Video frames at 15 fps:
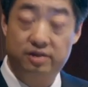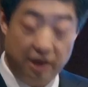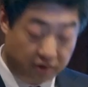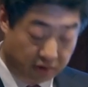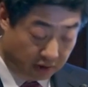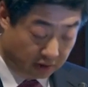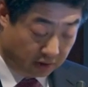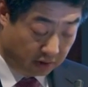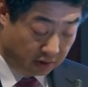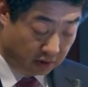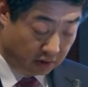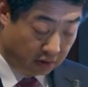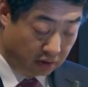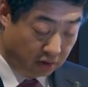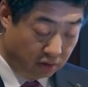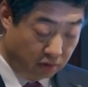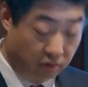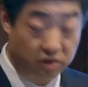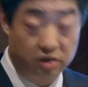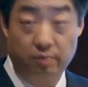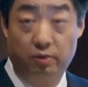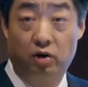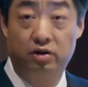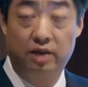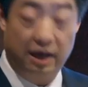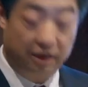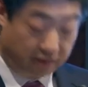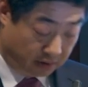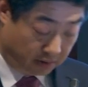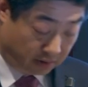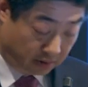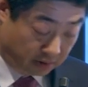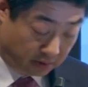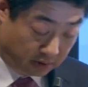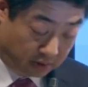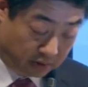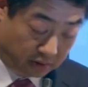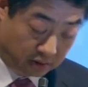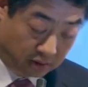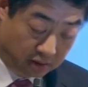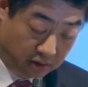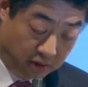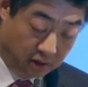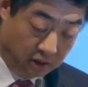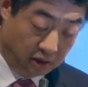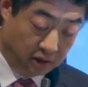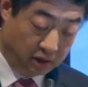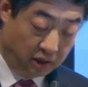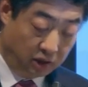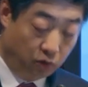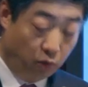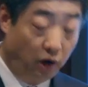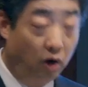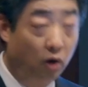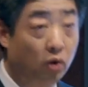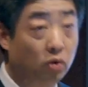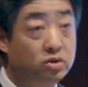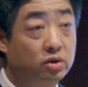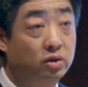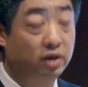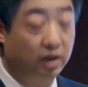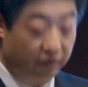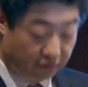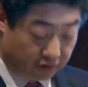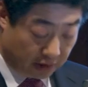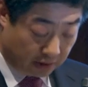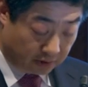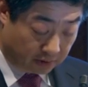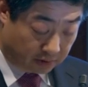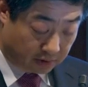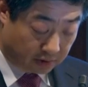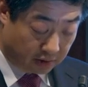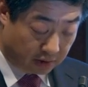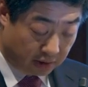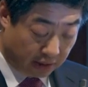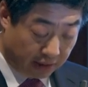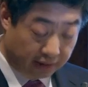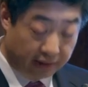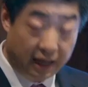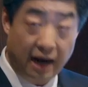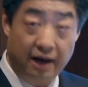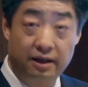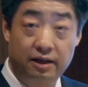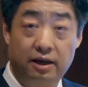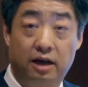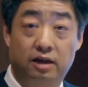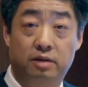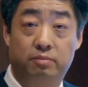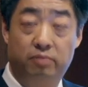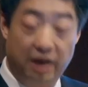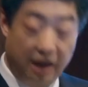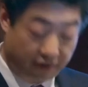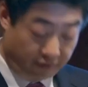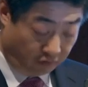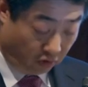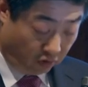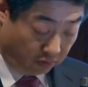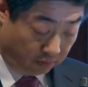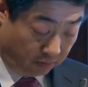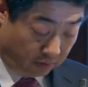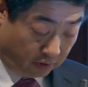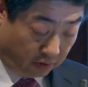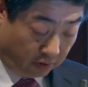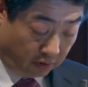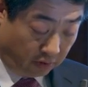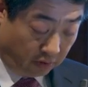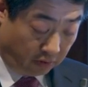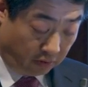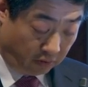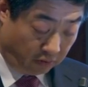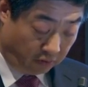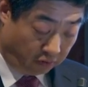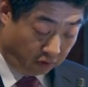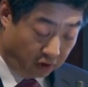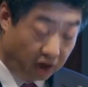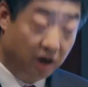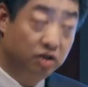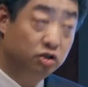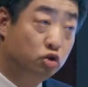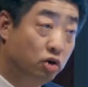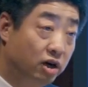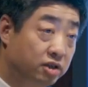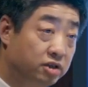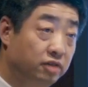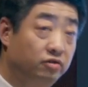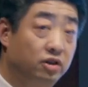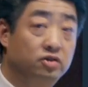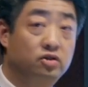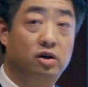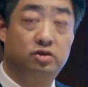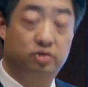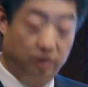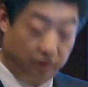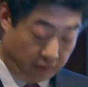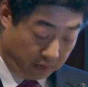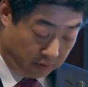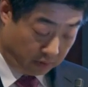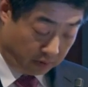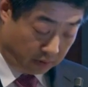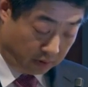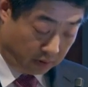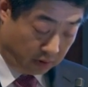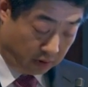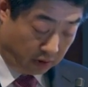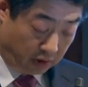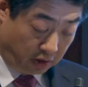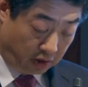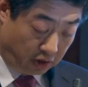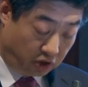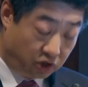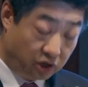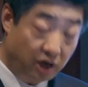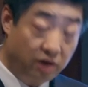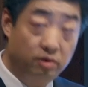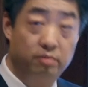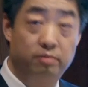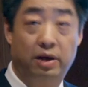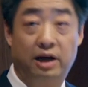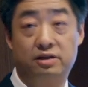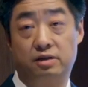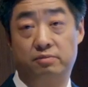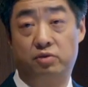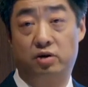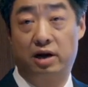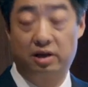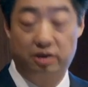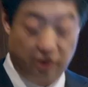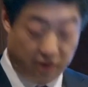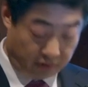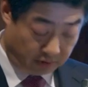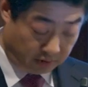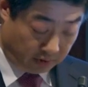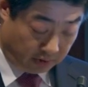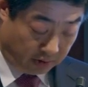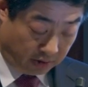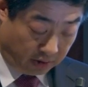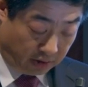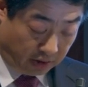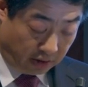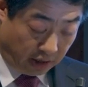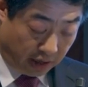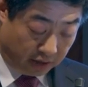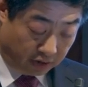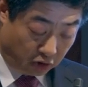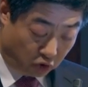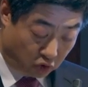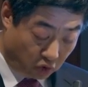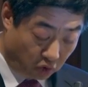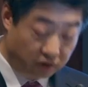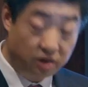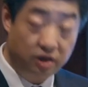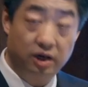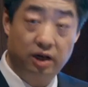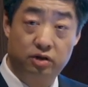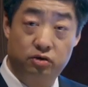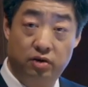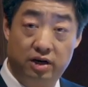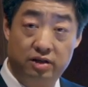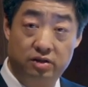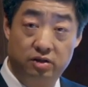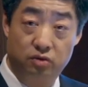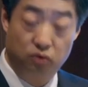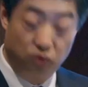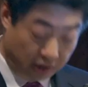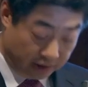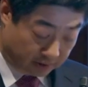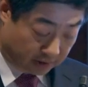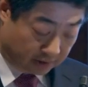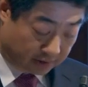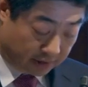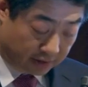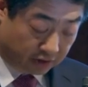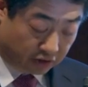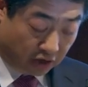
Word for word: Center will support that. It will also give us a dedicated platform for constructive discussion, sharing best practice, and jointly addressing risks and